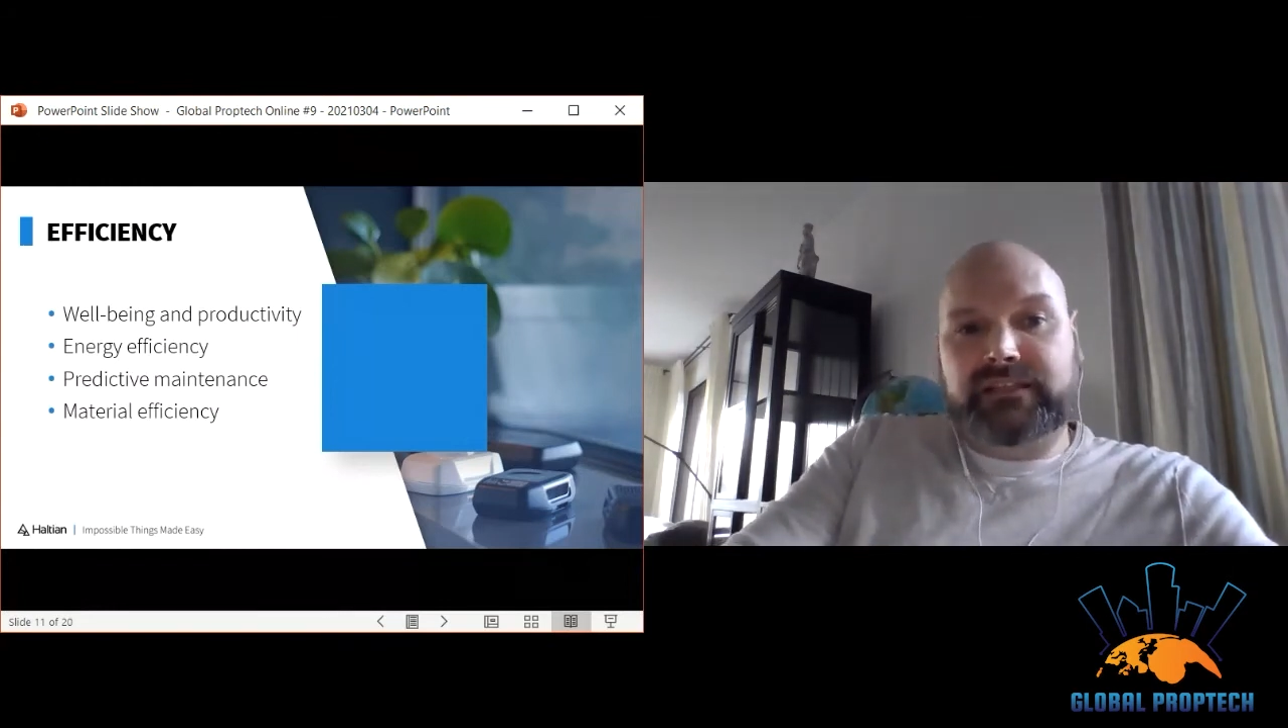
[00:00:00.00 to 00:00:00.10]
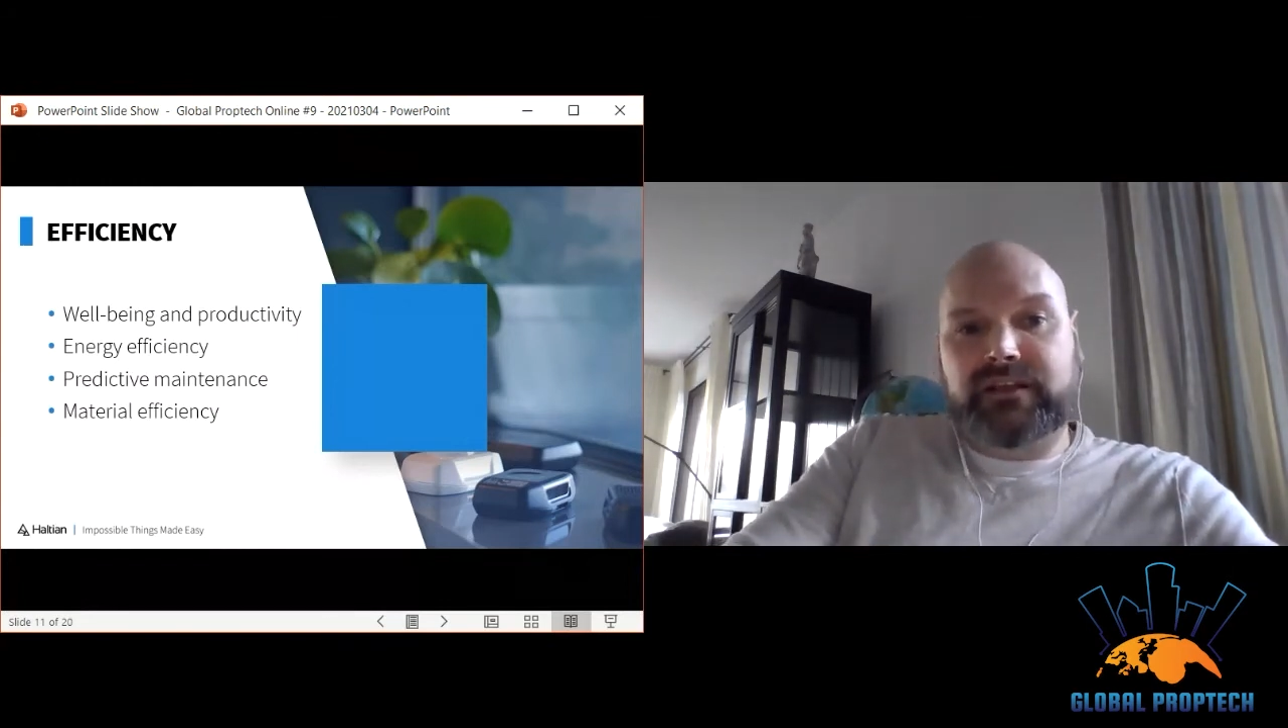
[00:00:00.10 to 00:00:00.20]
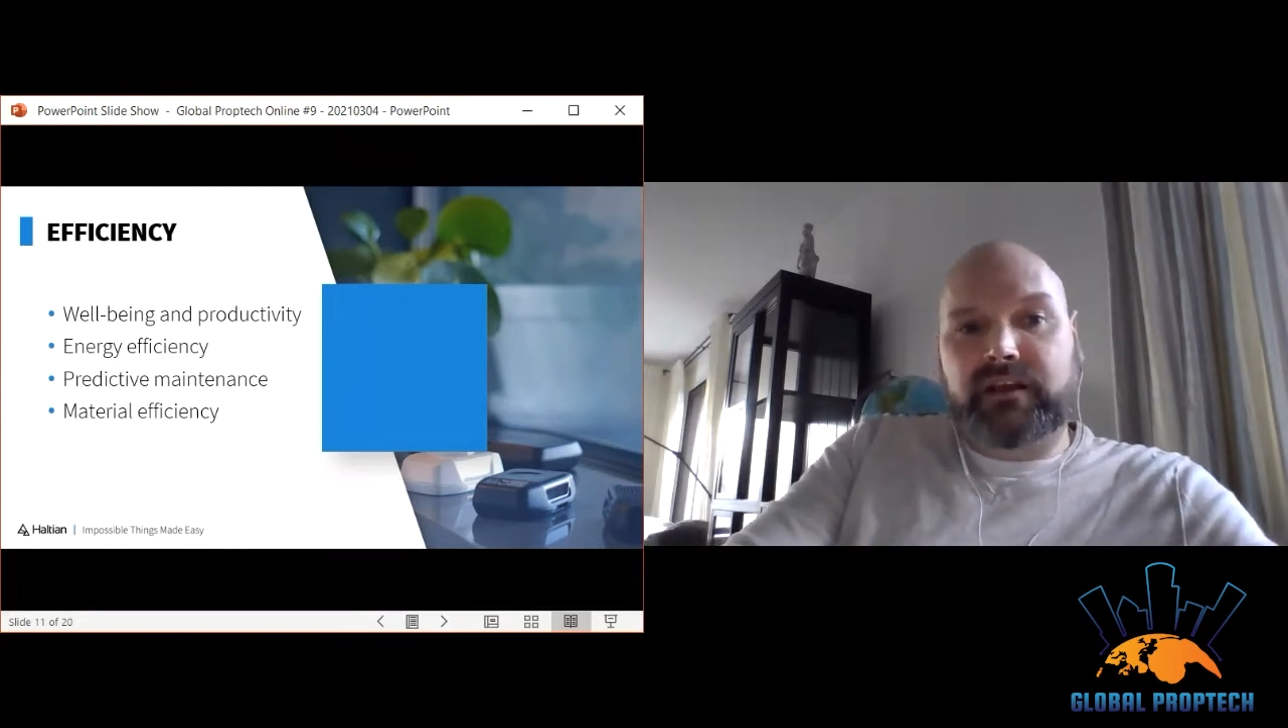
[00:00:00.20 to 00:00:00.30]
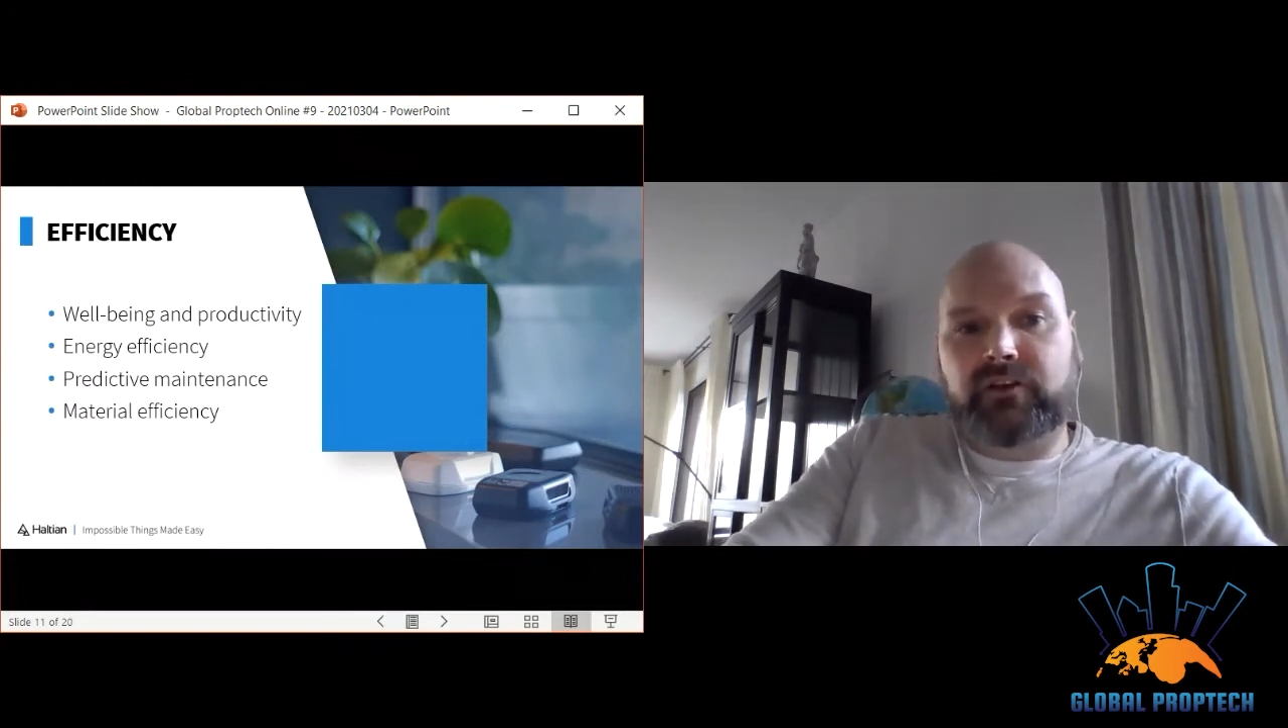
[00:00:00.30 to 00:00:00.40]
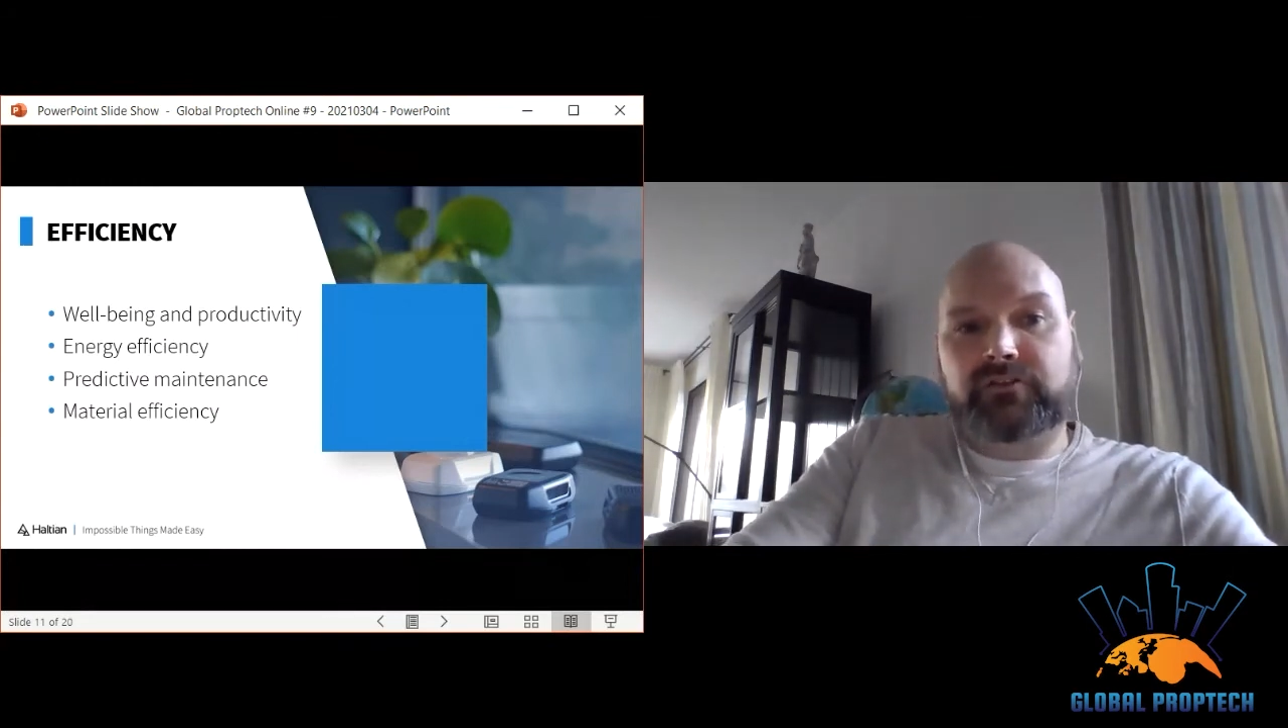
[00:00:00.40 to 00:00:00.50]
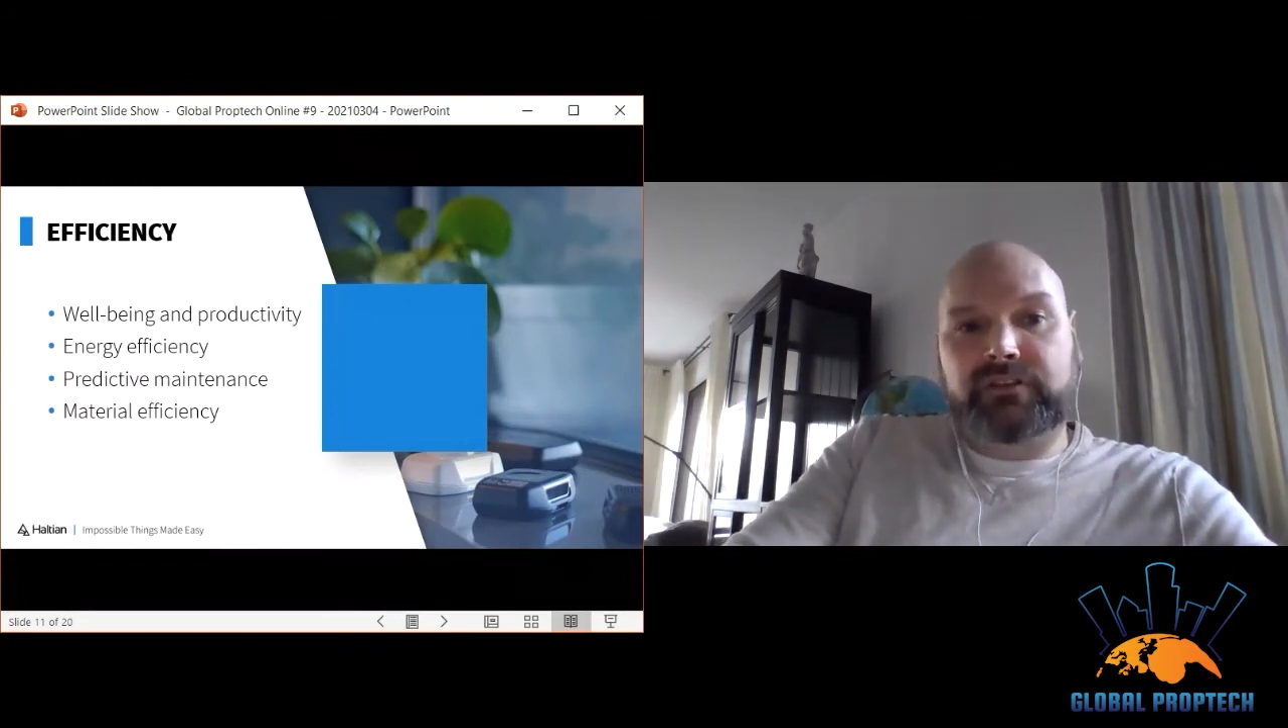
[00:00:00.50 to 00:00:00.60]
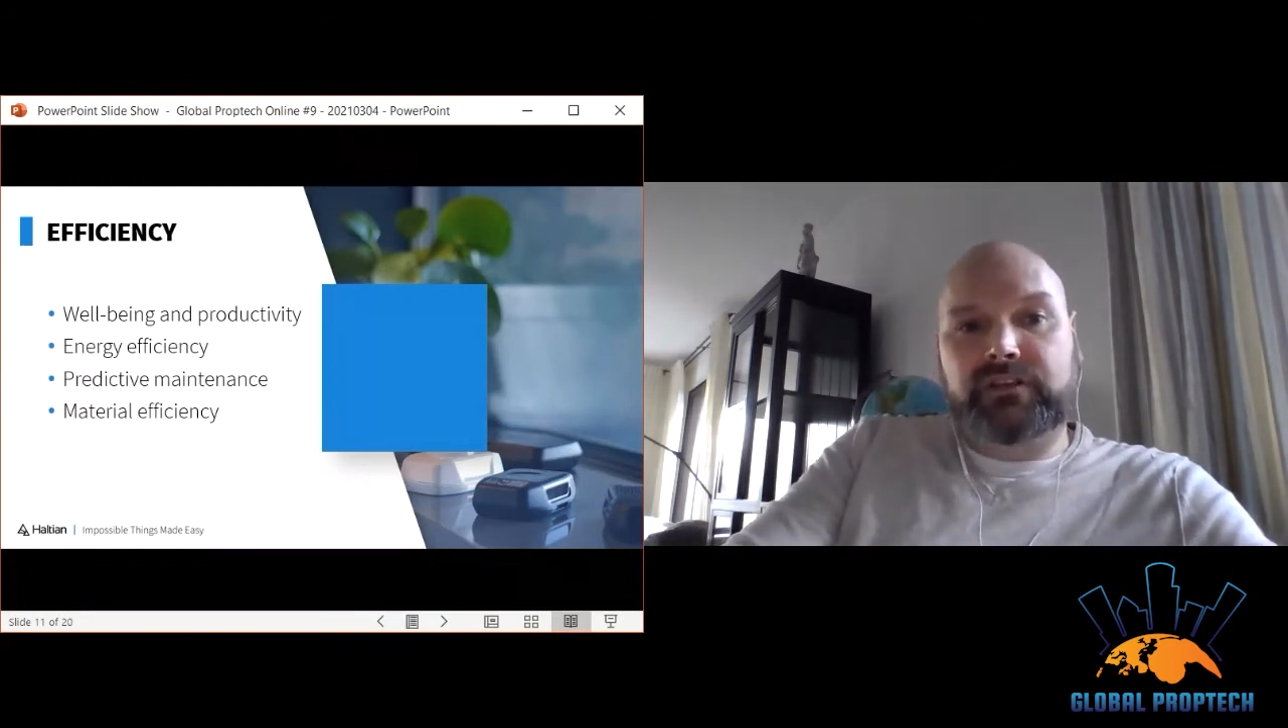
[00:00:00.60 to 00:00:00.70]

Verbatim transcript: cycles